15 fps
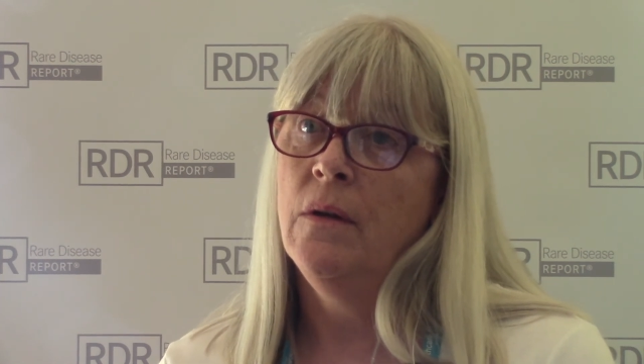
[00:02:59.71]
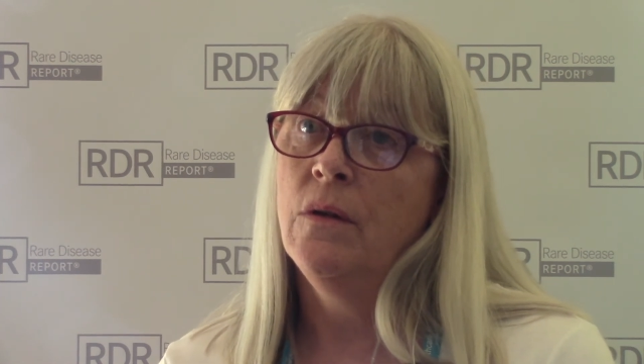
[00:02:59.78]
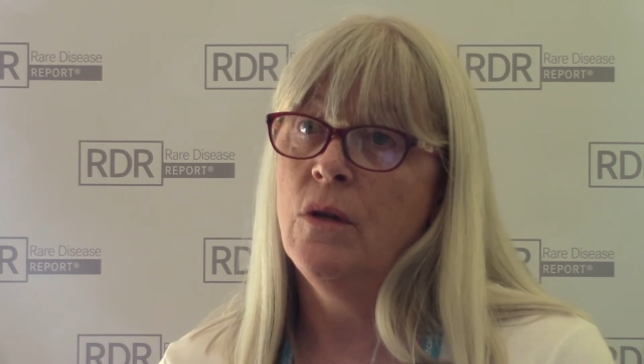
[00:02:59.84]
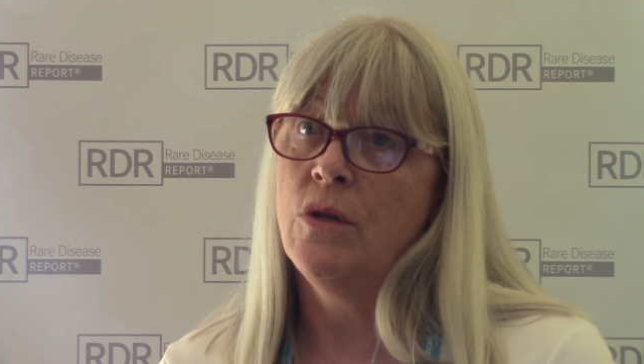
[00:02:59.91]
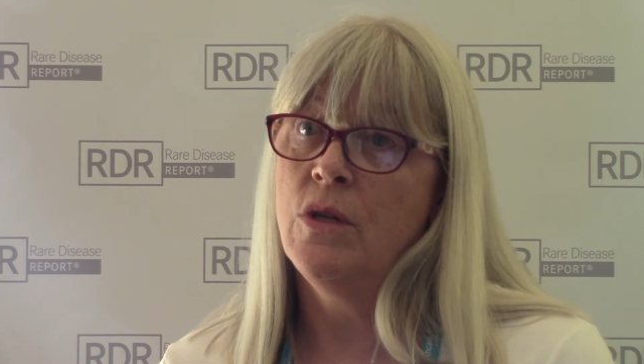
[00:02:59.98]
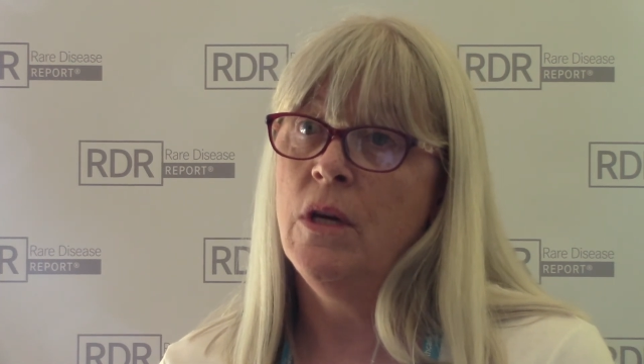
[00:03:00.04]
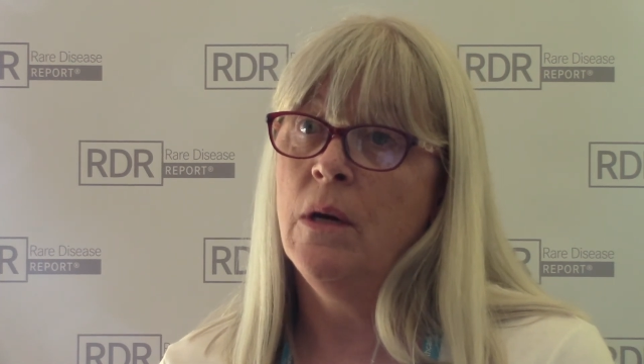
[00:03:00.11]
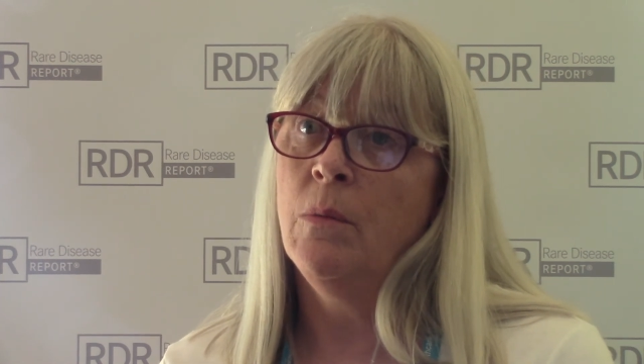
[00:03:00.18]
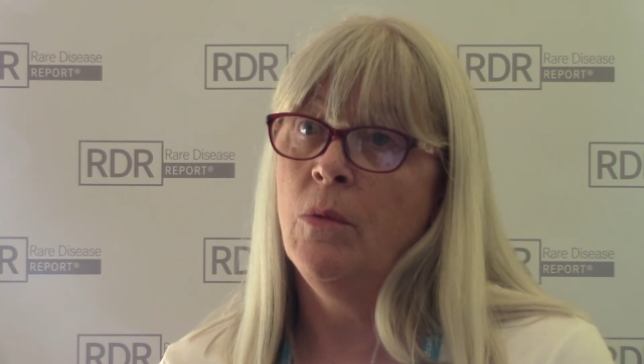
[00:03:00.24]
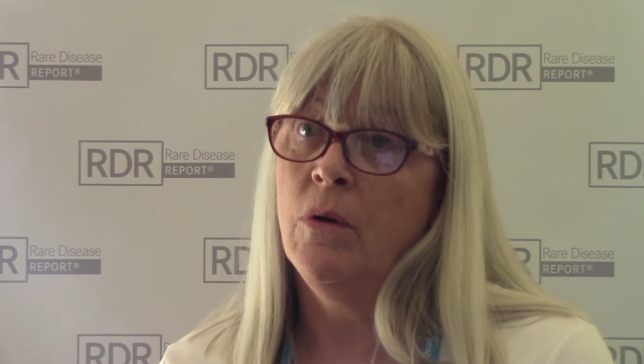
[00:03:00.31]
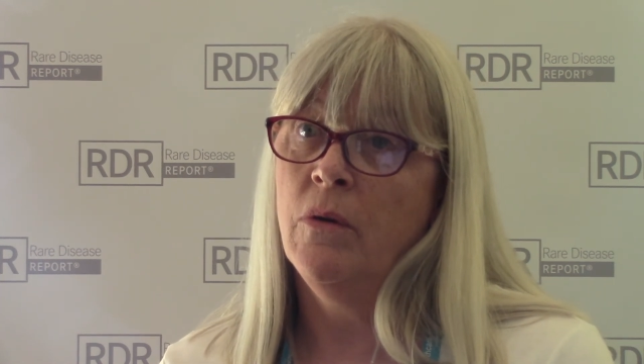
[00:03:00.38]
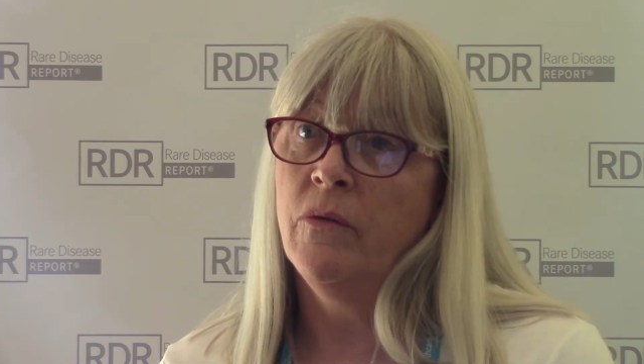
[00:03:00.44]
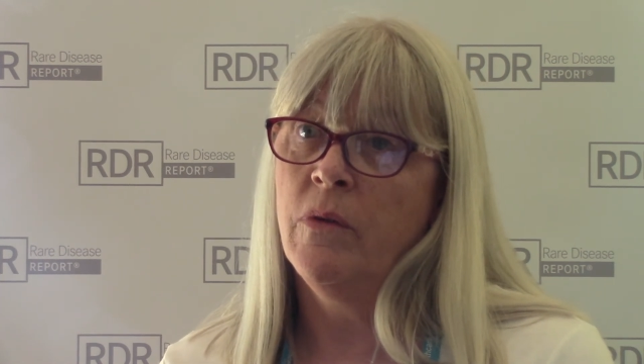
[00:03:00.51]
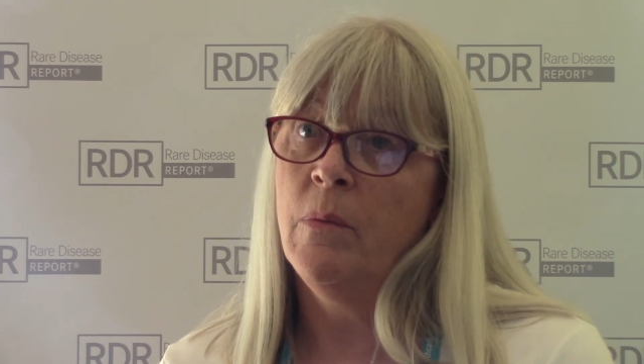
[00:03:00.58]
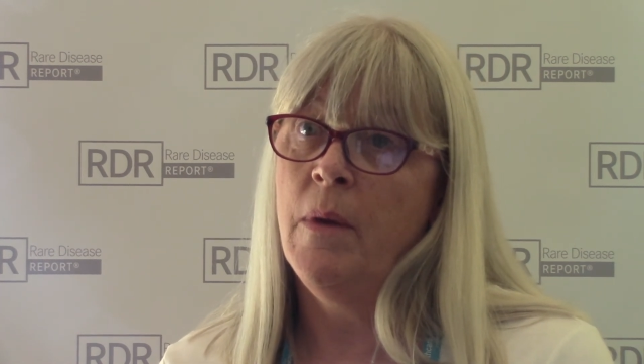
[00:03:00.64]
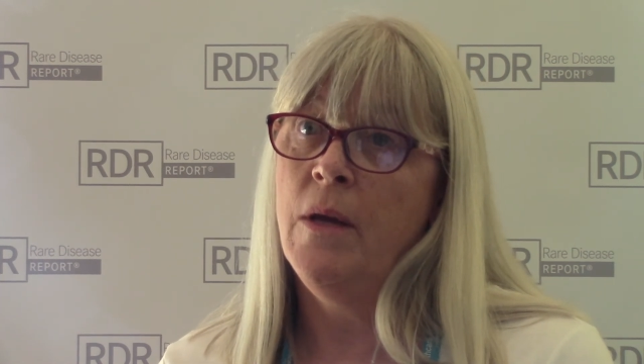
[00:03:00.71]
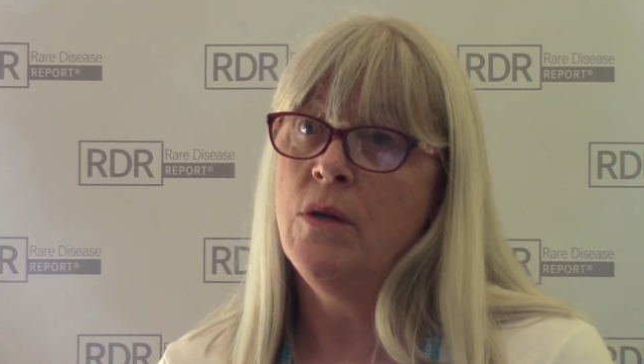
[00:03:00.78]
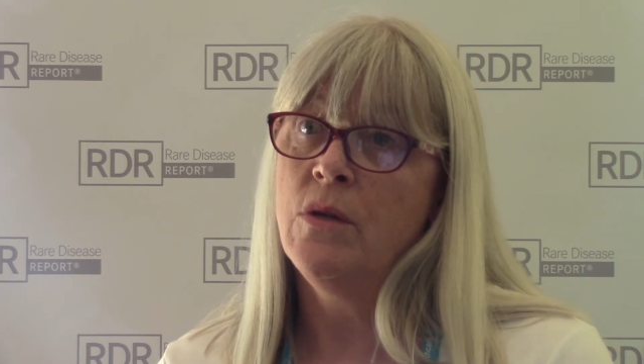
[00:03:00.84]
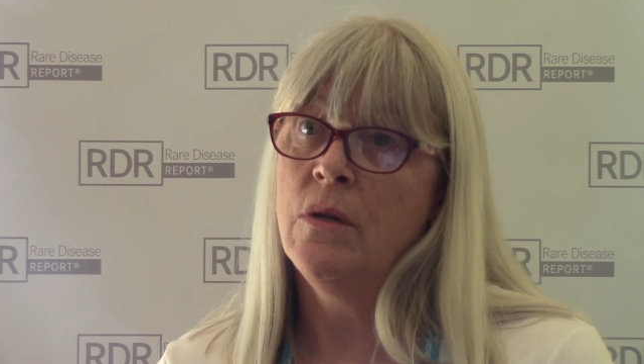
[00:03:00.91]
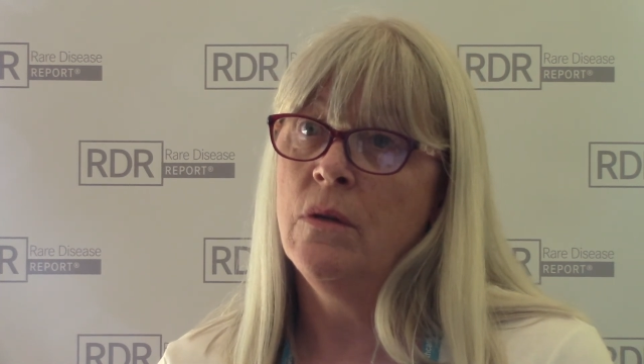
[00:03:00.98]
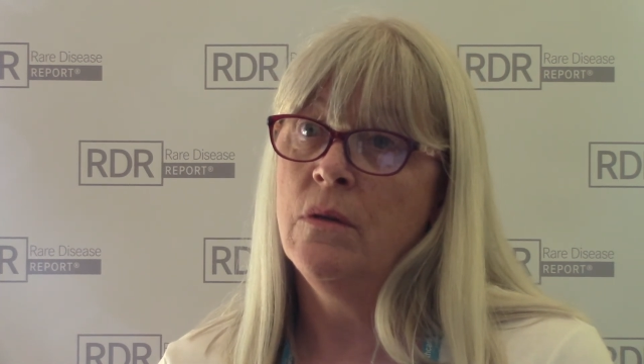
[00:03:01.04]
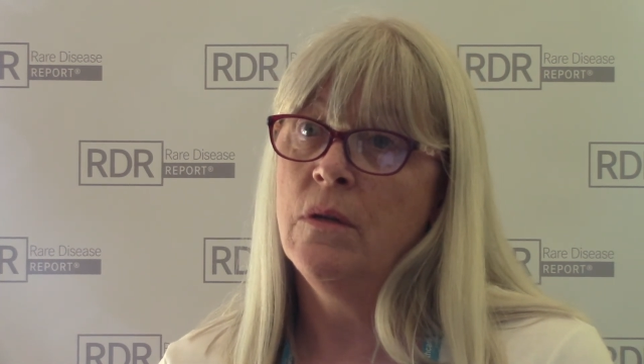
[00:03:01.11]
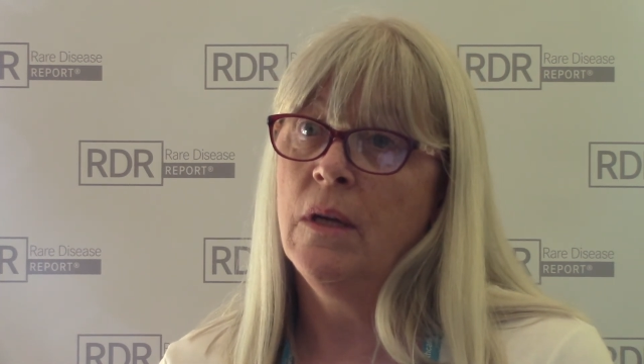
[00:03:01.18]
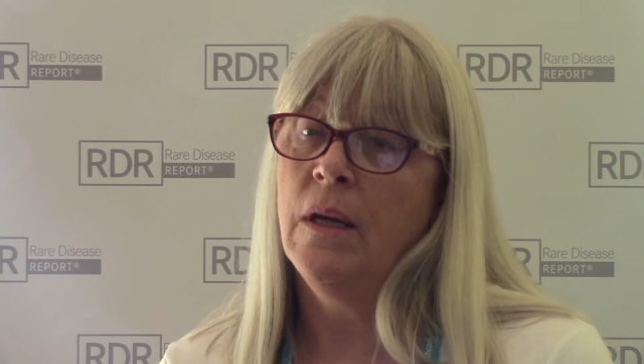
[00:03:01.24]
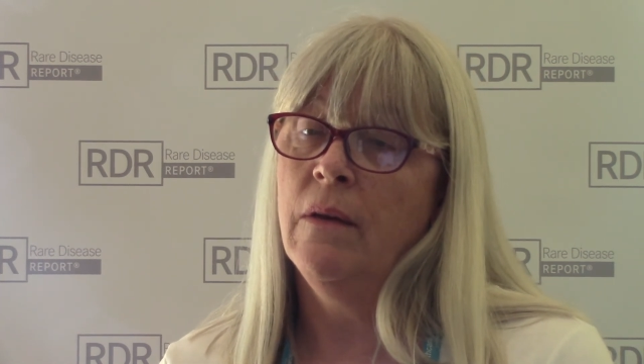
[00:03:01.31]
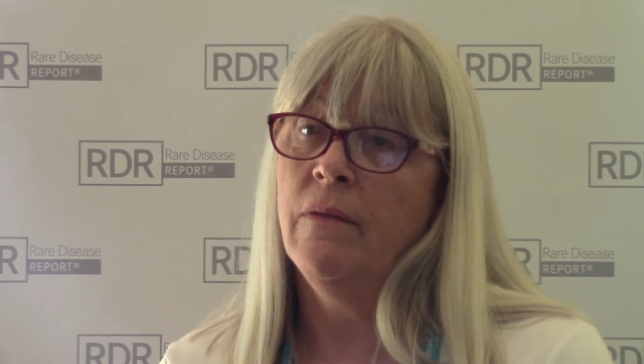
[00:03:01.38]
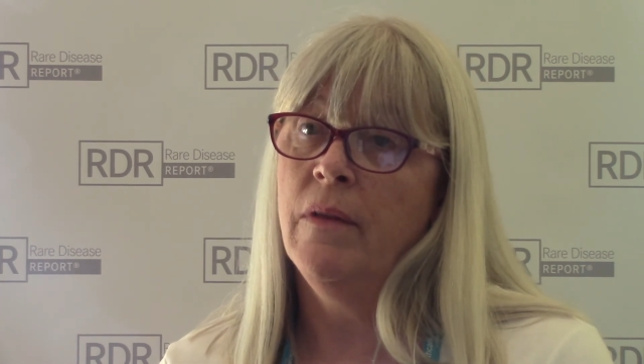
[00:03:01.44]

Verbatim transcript: to share more information, to give